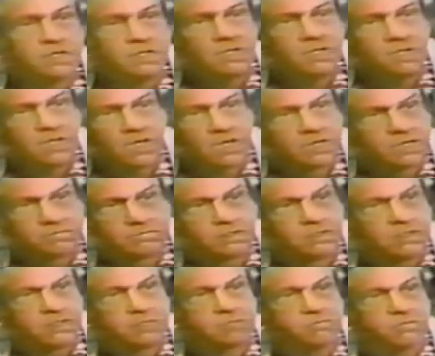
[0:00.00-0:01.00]
I'd have to dig
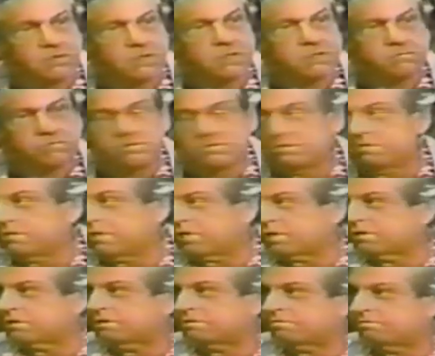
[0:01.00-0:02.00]
for it for two hours
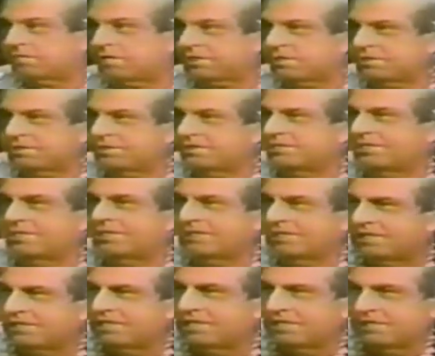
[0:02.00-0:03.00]
to find it. And
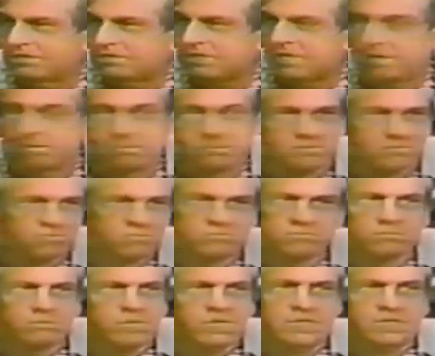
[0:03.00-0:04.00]
this happened
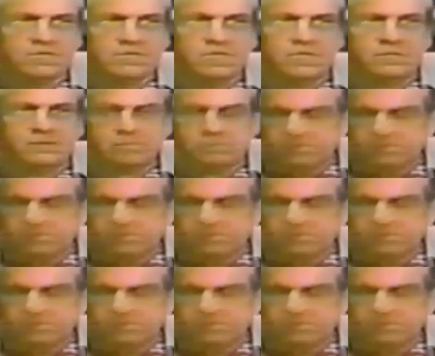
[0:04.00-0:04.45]
many times.